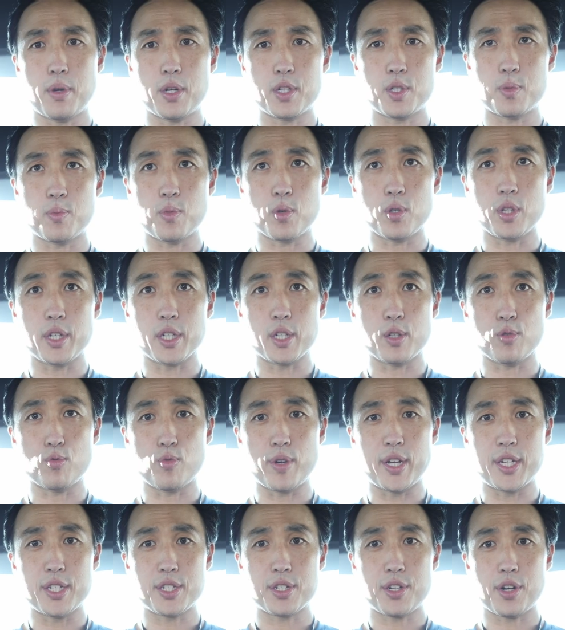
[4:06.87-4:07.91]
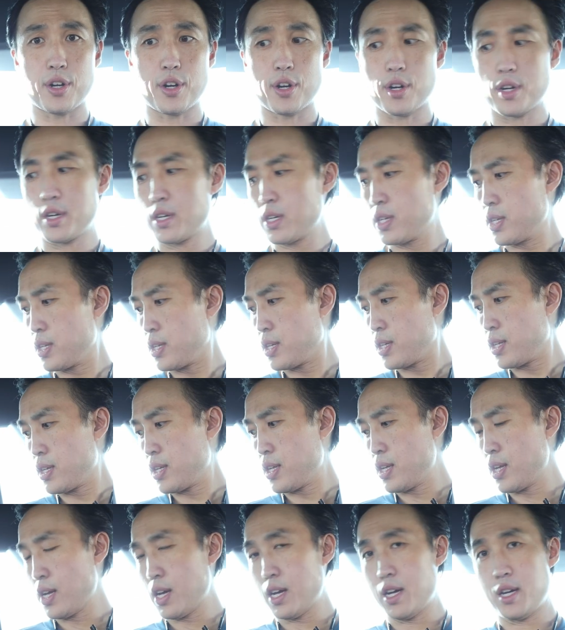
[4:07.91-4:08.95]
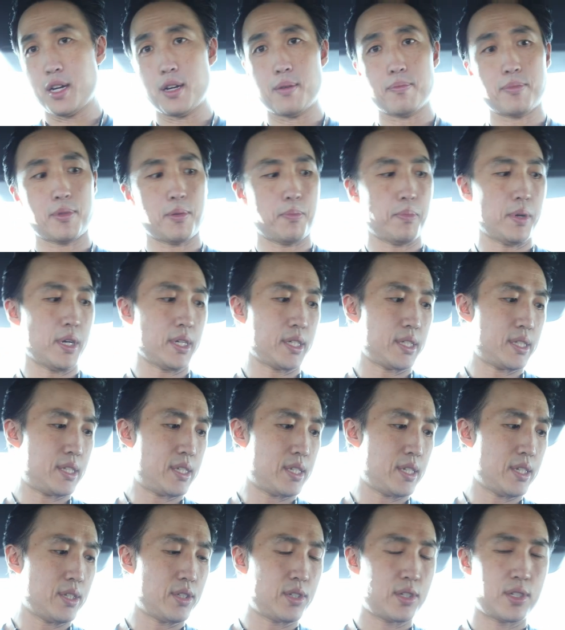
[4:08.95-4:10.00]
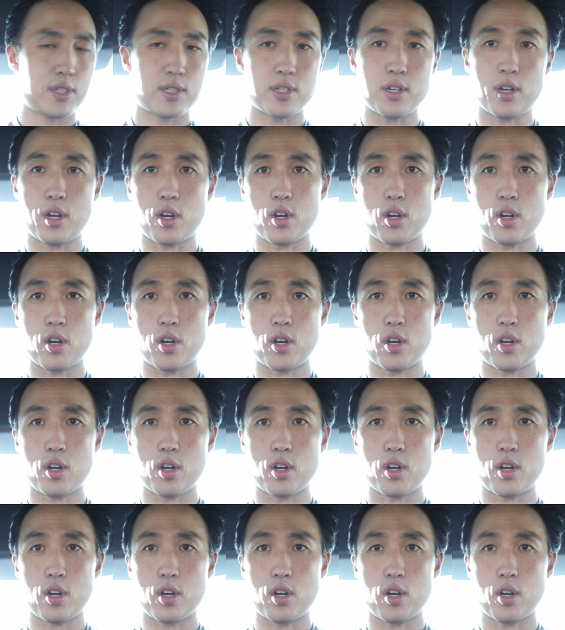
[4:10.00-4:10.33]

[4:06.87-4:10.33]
way to describe it, it feels like a racing car with